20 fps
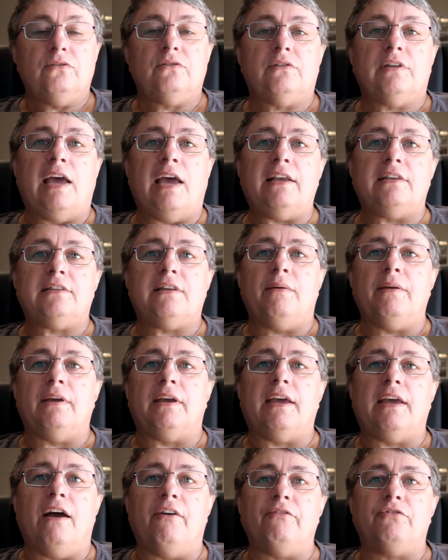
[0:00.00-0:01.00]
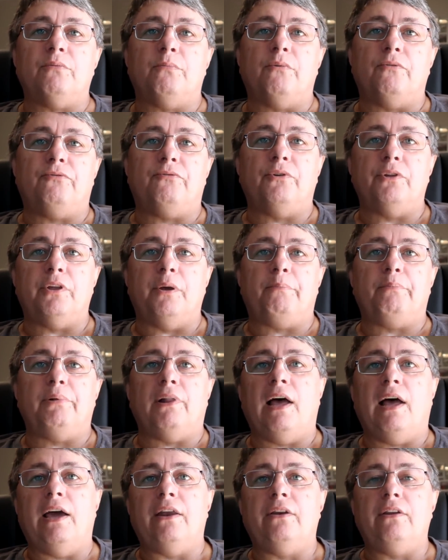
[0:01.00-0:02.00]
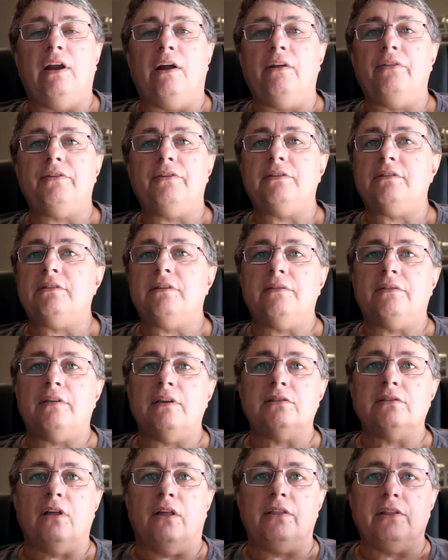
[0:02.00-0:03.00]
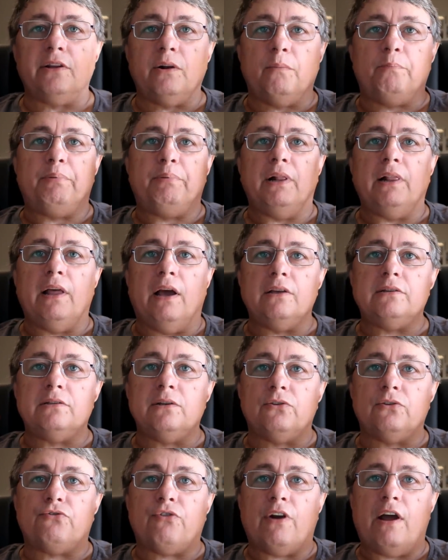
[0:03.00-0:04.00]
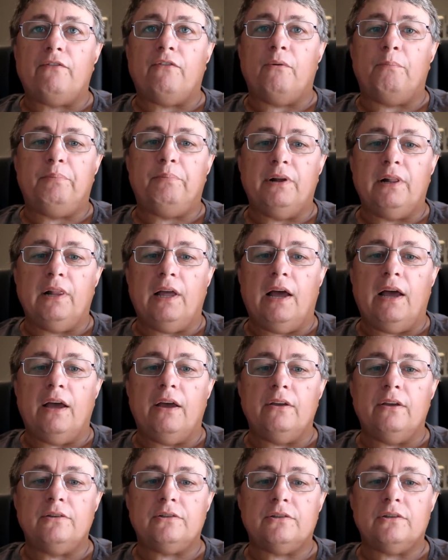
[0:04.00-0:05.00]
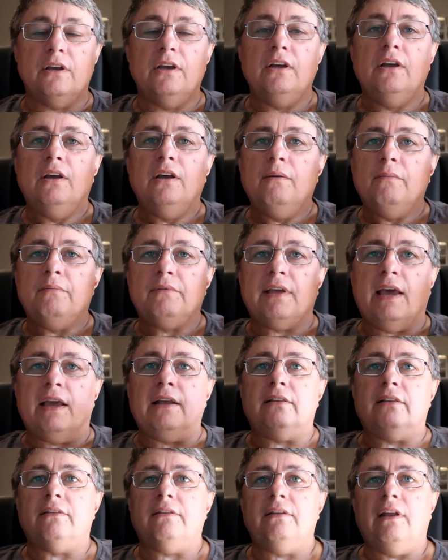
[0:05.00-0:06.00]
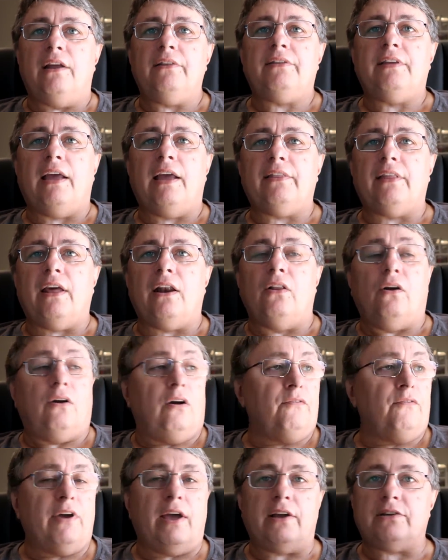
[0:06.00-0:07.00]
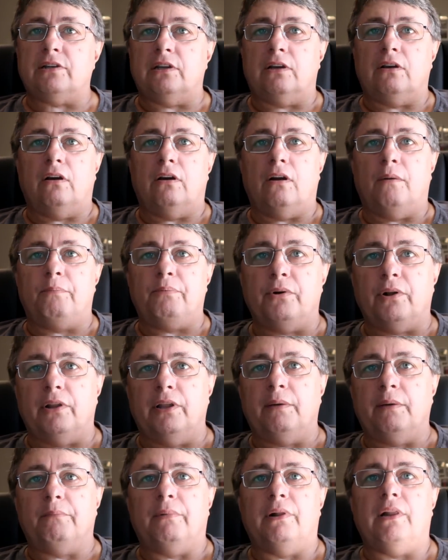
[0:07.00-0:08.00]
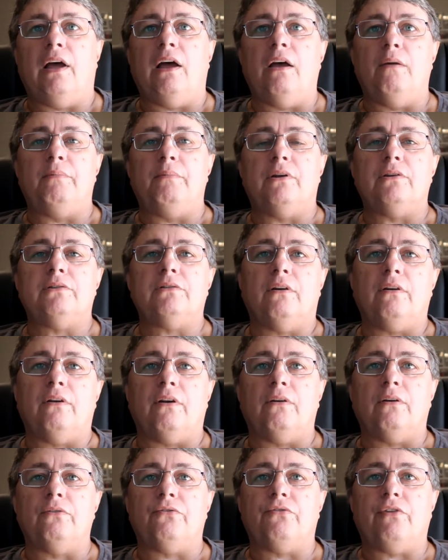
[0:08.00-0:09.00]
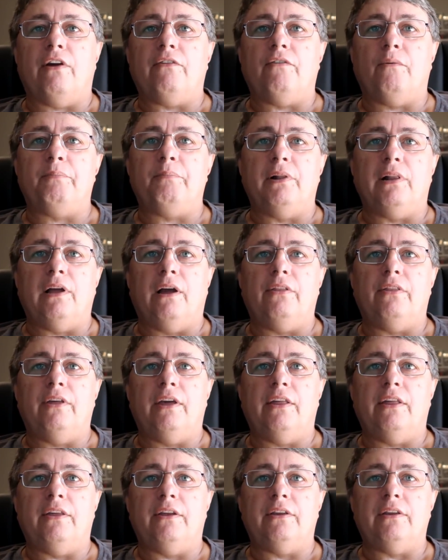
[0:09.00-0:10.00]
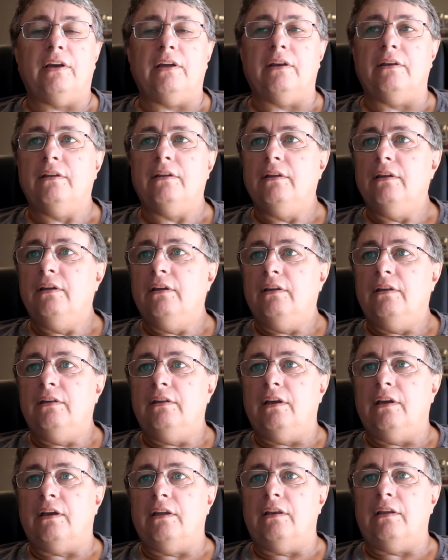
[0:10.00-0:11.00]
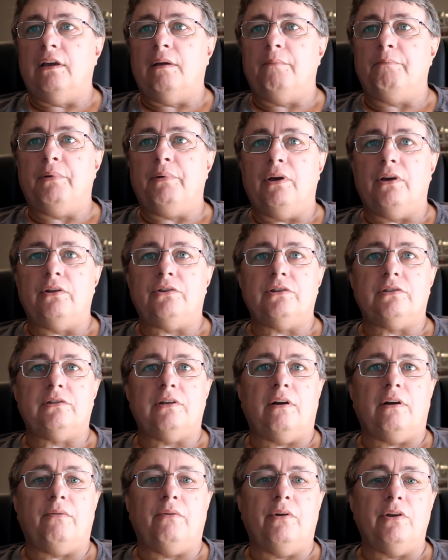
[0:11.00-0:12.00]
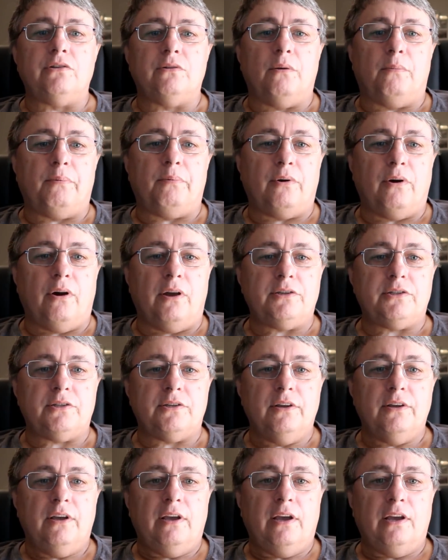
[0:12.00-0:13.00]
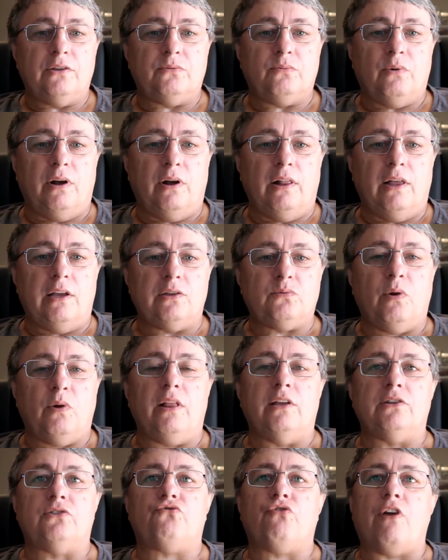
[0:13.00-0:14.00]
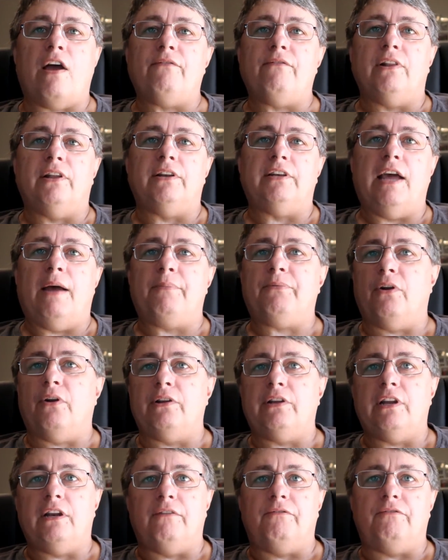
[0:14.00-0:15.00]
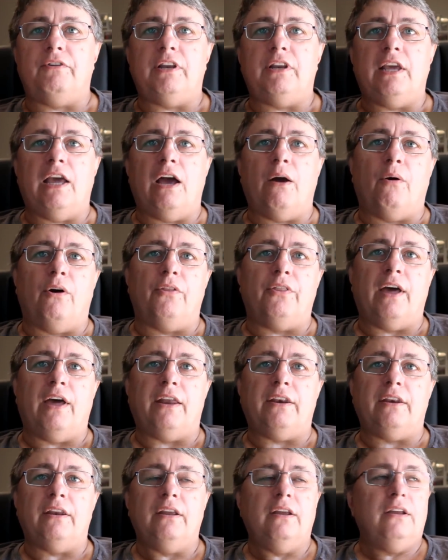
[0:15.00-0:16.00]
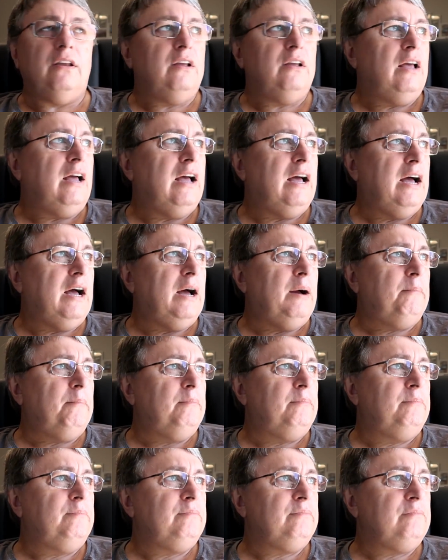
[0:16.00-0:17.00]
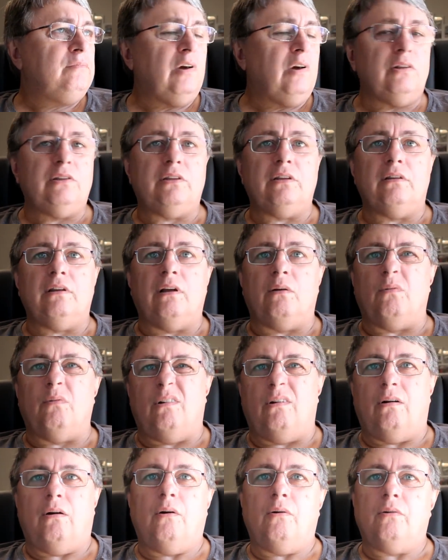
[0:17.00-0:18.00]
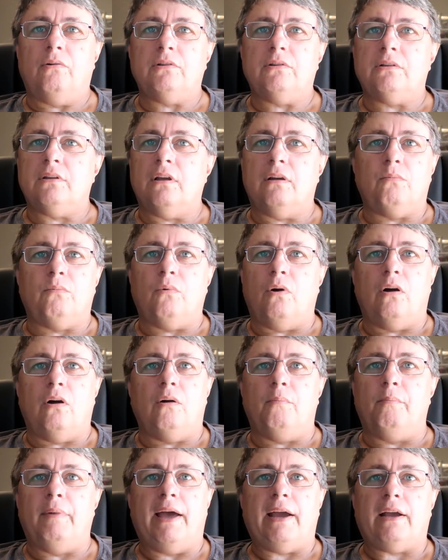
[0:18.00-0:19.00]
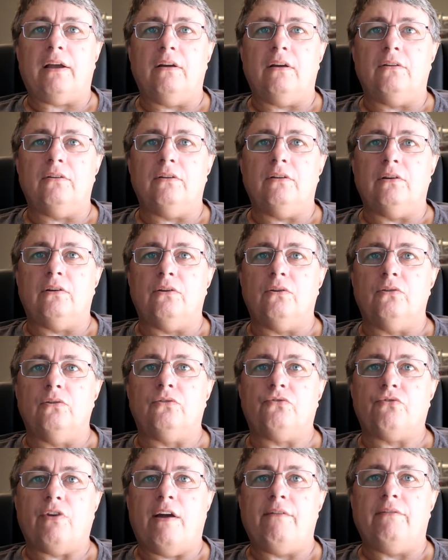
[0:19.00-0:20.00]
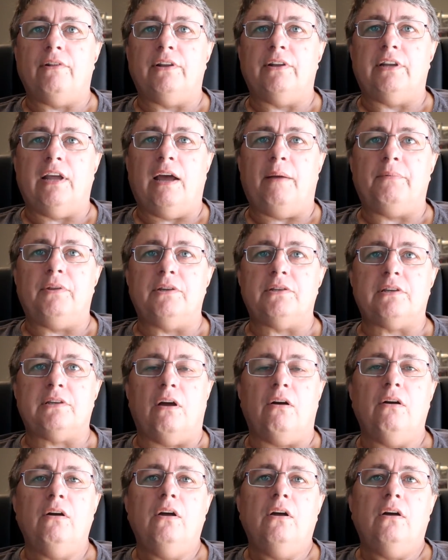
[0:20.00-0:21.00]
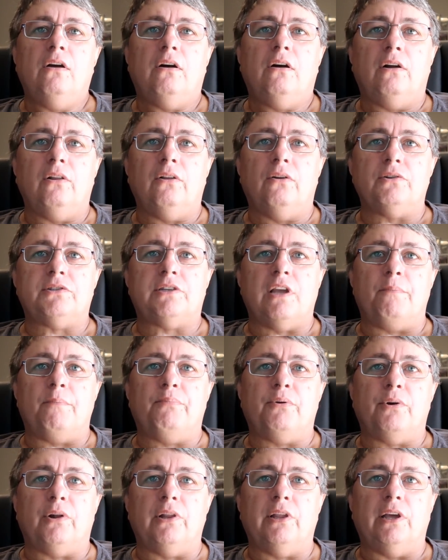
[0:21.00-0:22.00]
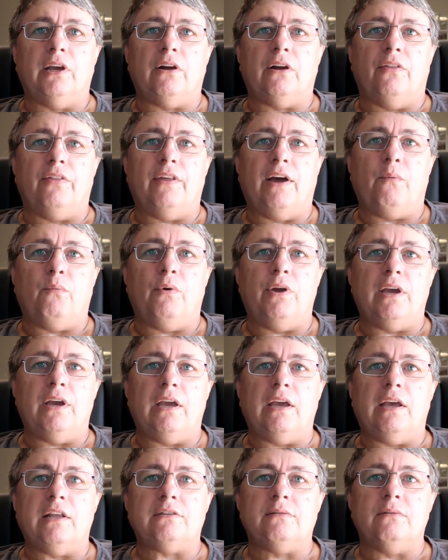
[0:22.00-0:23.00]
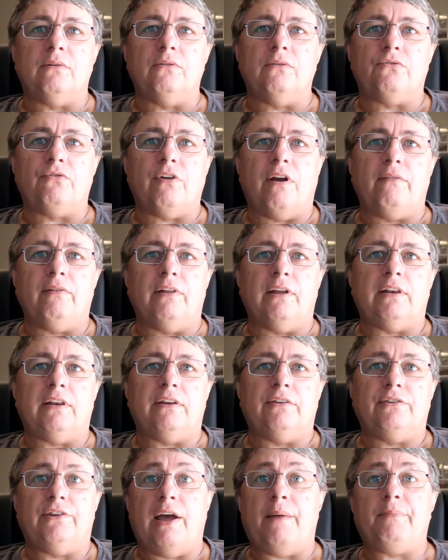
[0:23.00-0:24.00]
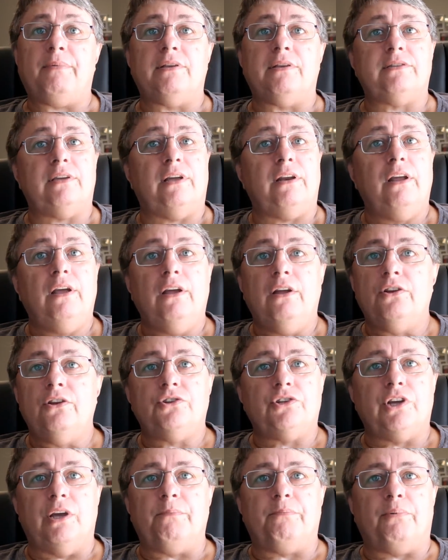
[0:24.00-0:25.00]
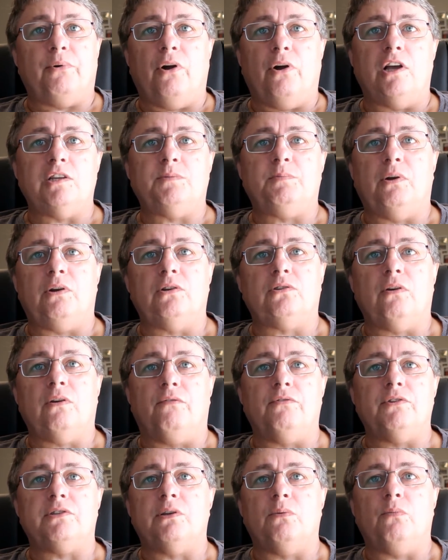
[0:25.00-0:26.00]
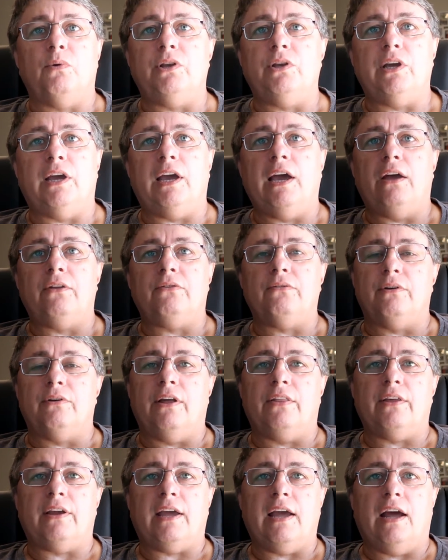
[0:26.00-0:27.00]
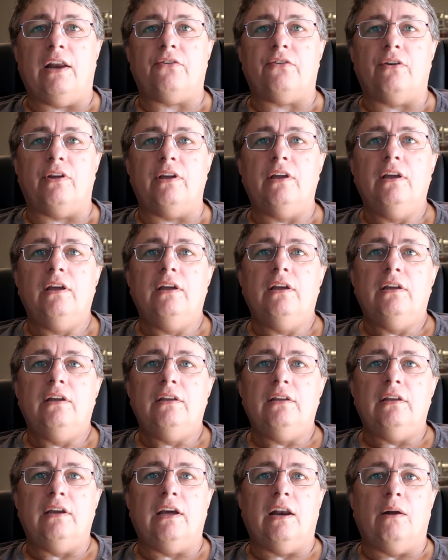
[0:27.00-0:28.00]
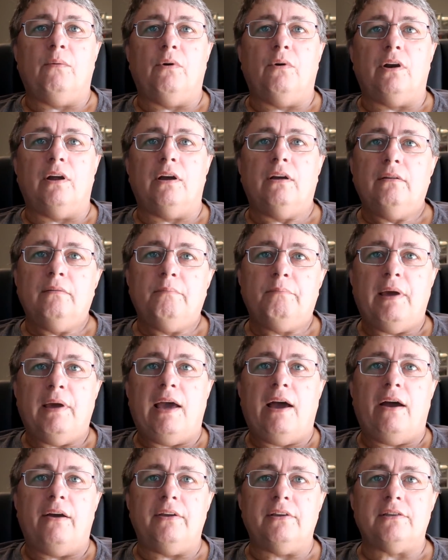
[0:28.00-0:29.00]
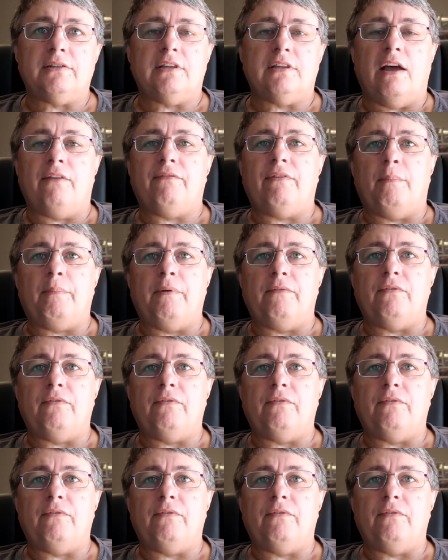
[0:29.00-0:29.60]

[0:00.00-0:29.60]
Take something comfortable for your plane. You know, things like little pillows, little travel pillows. Take that along. I've actually got. I'll a link below because I've got a good travel pillow there that you can purchase at a reasonable price, as well as travel adapter. I did a video on that. I did a while back, a good travel adapter. So I'll also put a link on that where you can get some good travel adapters at cheap price, because obviously when you go to another country, you're going to want to power your stuff up.